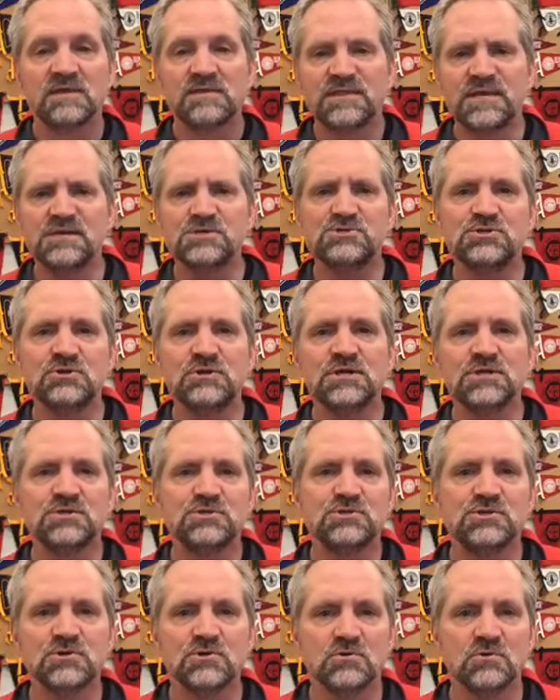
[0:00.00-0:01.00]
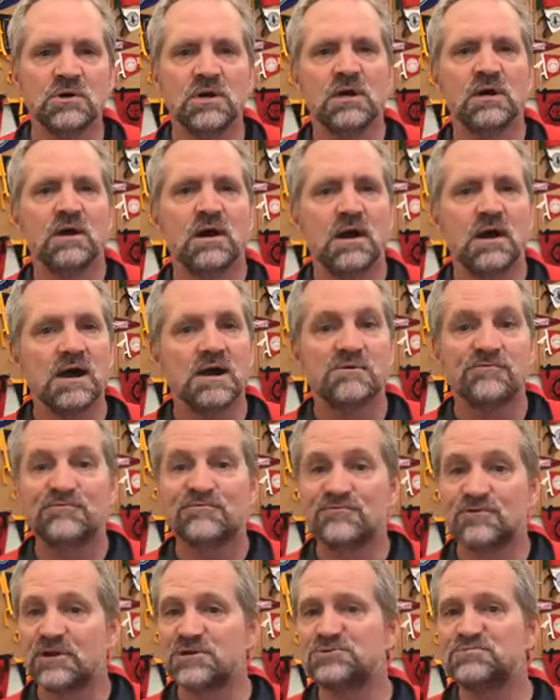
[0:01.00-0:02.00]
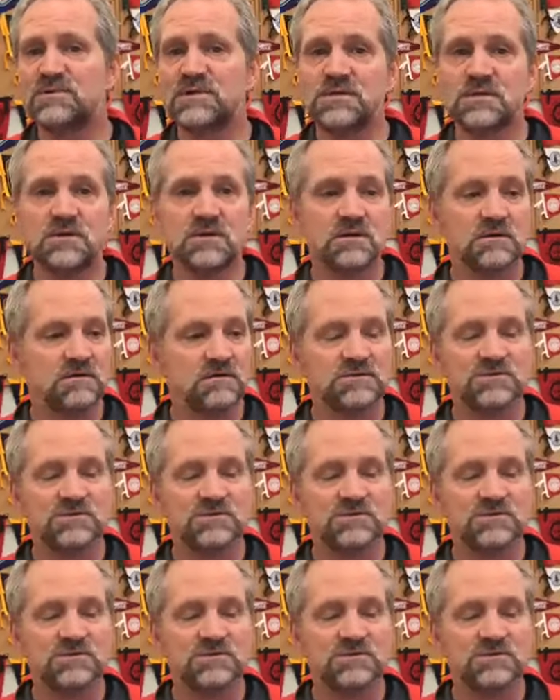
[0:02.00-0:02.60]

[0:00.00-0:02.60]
things you can do freshman year,